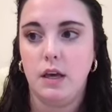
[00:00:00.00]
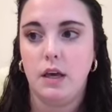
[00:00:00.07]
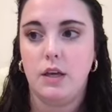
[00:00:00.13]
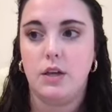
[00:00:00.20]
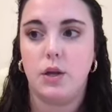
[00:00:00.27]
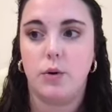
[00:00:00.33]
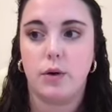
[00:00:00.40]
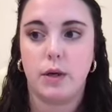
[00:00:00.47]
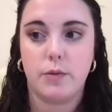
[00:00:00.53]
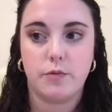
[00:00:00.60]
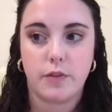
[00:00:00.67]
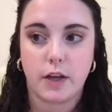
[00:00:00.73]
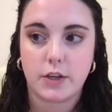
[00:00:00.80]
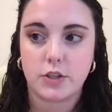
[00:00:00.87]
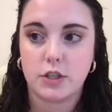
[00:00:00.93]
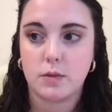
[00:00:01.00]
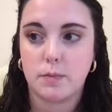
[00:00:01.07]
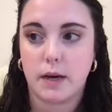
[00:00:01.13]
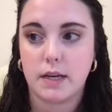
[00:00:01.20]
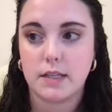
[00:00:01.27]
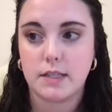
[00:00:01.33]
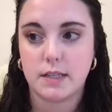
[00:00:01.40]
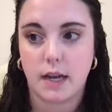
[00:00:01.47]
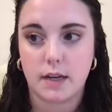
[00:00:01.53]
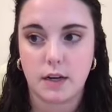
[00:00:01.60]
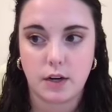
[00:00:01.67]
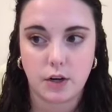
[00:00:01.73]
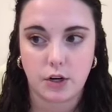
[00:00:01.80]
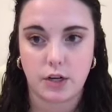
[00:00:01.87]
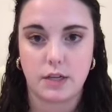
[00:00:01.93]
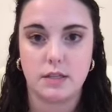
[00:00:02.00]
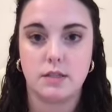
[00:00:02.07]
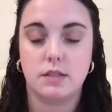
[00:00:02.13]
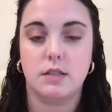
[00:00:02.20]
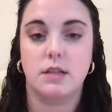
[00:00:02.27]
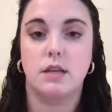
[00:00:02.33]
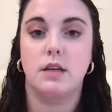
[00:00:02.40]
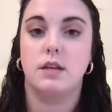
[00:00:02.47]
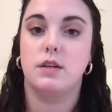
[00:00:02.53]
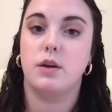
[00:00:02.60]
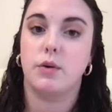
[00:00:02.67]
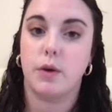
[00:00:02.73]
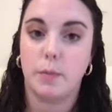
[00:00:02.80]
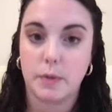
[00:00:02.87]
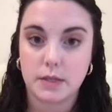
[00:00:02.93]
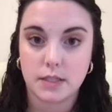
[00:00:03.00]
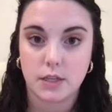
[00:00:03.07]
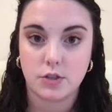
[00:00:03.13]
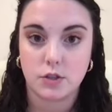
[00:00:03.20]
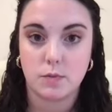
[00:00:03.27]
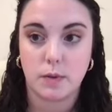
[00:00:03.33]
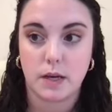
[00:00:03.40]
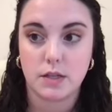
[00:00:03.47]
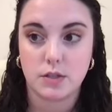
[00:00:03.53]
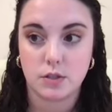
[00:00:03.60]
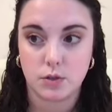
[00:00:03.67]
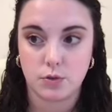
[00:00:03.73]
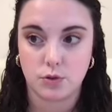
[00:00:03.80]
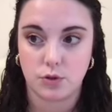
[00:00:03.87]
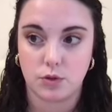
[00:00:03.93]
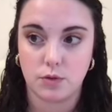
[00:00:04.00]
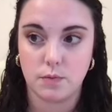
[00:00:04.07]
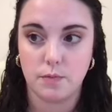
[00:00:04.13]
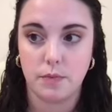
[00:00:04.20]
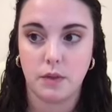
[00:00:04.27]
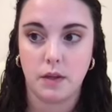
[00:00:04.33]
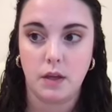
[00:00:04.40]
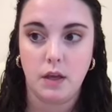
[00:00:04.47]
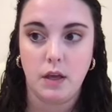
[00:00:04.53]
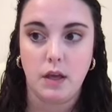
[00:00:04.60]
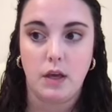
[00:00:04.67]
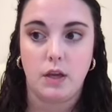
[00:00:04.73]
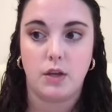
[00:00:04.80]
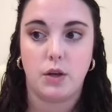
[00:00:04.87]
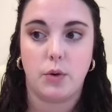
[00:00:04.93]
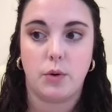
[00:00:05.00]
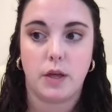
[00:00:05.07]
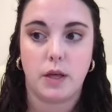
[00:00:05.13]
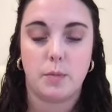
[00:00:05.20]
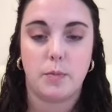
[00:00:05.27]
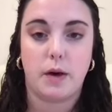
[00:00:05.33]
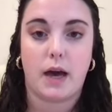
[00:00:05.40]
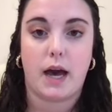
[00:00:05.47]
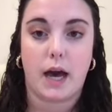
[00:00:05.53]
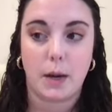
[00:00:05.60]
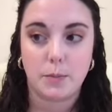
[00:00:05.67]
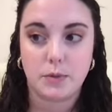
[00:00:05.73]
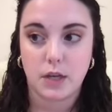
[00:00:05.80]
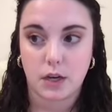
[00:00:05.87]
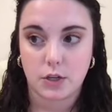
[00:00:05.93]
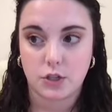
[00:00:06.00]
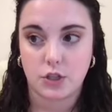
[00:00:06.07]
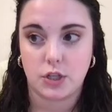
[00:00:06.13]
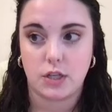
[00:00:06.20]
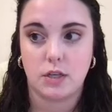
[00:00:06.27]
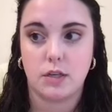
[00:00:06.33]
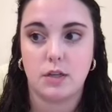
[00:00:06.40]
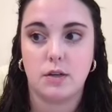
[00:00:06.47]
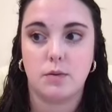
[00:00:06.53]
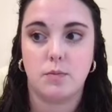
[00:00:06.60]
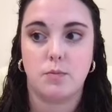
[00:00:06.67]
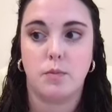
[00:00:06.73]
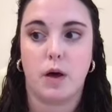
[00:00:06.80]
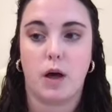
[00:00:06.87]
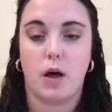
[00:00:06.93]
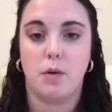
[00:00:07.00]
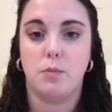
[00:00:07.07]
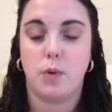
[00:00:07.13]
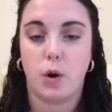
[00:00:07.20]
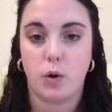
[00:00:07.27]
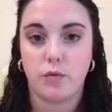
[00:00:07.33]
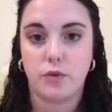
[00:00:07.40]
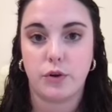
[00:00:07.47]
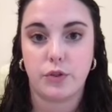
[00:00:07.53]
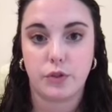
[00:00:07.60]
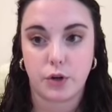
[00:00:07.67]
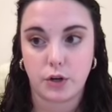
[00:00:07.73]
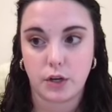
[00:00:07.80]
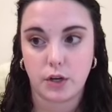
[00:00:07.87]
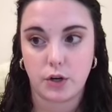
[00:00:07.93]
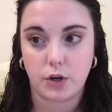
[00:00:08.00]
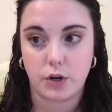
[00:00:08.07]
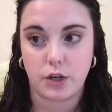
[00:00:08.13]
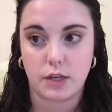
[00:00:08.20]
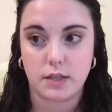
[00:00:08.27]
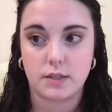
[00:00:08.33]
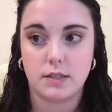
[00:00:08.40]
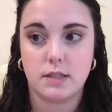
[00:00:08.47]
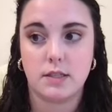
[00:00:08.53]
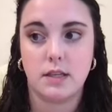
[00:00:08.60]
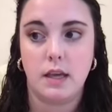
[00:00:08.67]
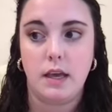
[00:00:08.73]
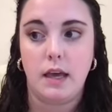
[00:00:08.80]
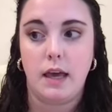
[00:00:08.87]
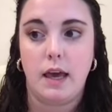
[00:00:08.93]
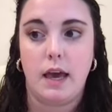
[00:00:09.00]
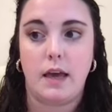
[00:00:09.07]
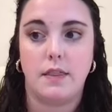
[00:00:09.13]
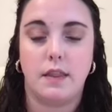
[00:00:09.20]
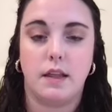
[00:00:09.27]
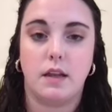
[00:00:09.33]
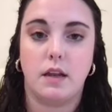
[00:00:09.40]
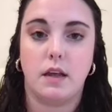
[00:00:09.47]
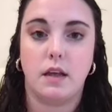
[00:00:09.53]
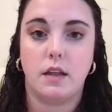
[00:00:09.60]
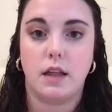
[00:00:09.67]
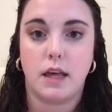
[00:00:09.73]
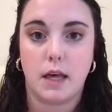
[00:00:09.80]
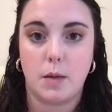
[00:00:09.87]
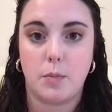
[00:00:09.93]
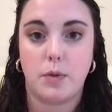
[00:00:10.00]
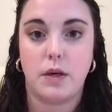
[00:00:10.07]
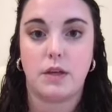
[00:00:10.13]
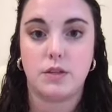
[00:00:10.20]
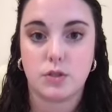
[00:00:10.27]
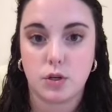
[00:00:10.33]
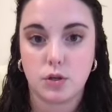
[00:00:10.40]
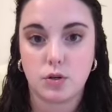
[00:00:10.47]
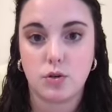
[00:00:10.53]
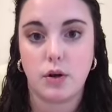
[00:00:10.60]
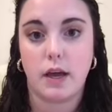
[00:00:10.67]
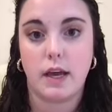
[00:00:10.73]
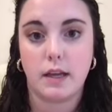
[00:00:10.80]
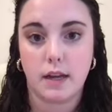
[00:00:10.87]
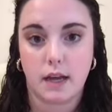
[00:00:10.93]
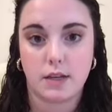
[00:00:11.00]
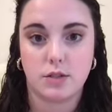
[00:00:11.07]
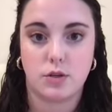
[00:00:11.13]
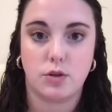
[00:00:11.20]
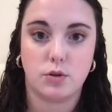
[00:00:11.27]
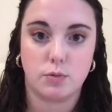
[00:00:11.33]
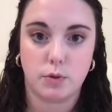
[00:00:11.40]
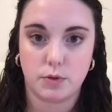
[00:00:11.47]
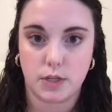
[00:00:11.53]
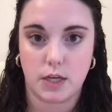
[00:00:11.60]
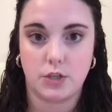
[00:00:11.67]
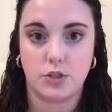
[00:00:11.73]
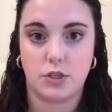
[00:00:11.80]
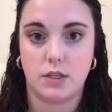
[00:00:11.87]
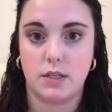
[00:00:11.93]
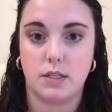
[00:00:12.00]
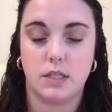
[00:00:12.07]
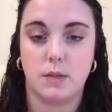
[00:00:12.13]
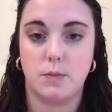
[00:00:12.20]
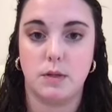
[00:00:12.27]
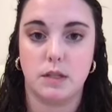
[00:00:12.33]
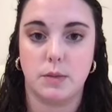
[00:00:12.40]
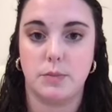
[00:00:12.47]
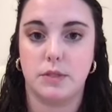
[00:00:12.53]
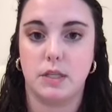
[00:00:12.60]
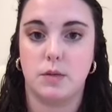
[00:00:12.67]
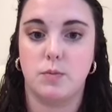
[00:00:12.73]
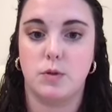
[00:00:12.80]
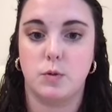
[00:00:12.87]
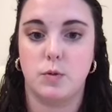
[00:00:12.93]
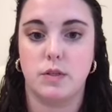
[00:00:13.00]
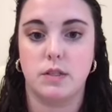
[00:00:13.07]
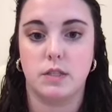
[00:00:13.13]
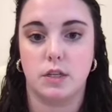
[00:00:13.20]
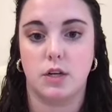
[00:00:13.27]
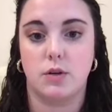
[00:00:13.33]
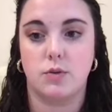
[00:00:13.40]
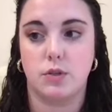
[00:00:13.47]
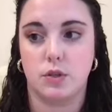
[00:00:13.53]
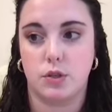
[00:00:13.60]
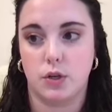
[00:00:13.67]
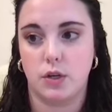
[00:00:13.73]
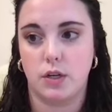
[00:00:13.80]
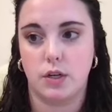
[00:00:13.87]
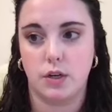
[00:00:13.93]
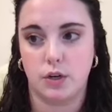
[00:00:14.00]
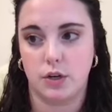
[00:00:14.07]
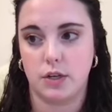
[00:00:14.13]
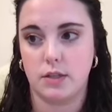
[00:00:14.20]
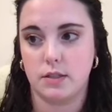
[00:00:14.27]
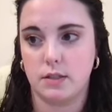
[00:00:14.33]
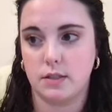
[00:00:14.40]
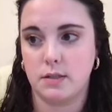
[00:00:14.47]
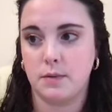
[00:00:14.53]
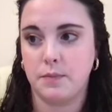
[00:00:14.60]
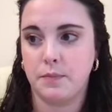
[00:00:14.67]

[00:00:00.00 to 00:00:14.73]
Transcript: No hip flexion past 90 degrees, no hip extension past neutral, no hip abduction over 30 degrees, and then hip internal and external rotation needs to be limited between 0 to 30 degrees.